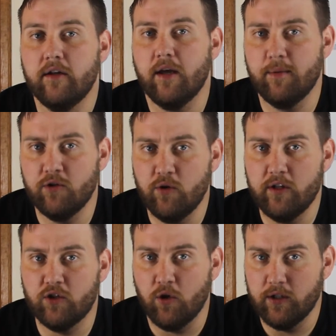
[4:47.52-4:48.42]
Now, I've been doing
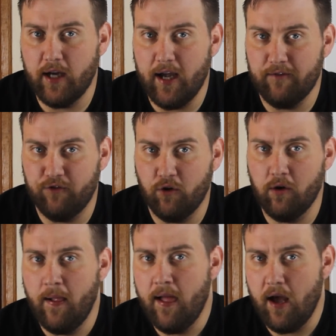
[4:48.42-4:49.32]
this whole diet for
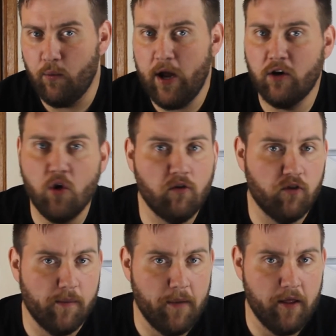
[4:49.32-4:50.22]
around
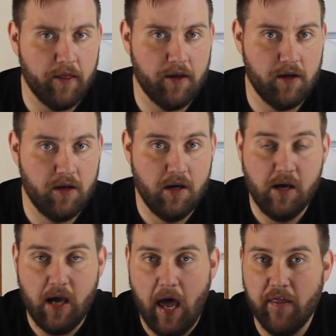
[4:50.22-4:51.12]
over a month.
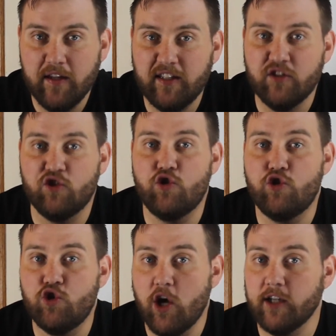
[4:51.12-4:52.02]
And this is
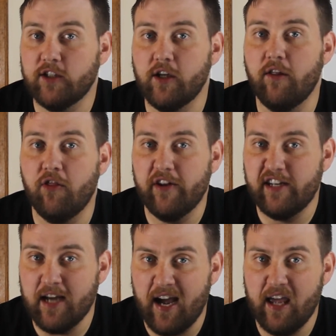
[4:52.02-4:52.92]
just the
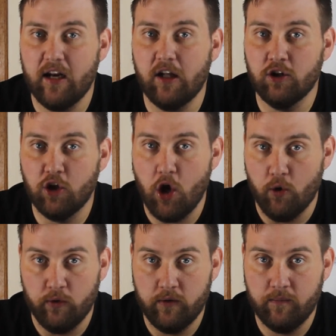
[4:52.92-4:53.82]
diet
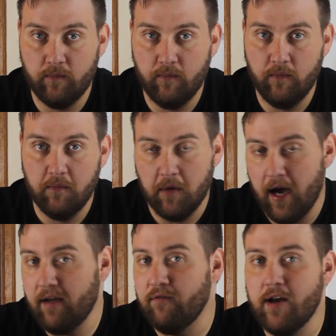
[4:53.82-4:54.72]
alone.
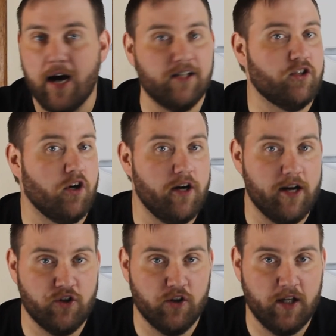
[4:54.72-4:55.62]
I have not started
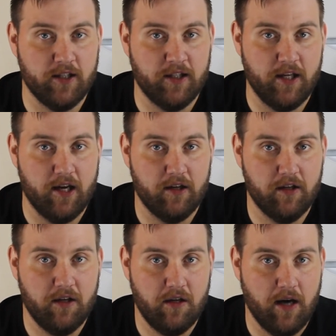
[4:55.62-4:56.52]
exercising yet.
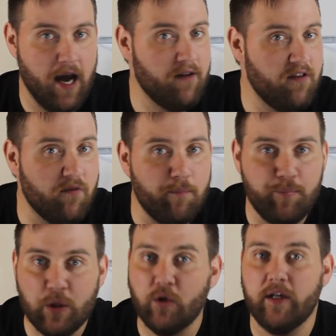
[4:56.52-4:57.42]
I haven't even
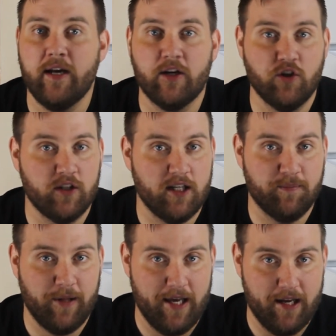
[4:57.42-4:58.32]
built an exercise
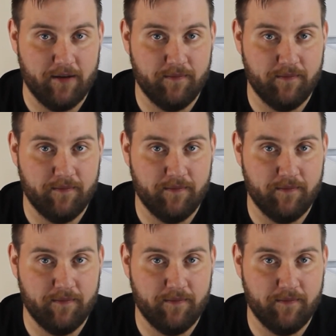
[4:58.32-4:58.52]
plan.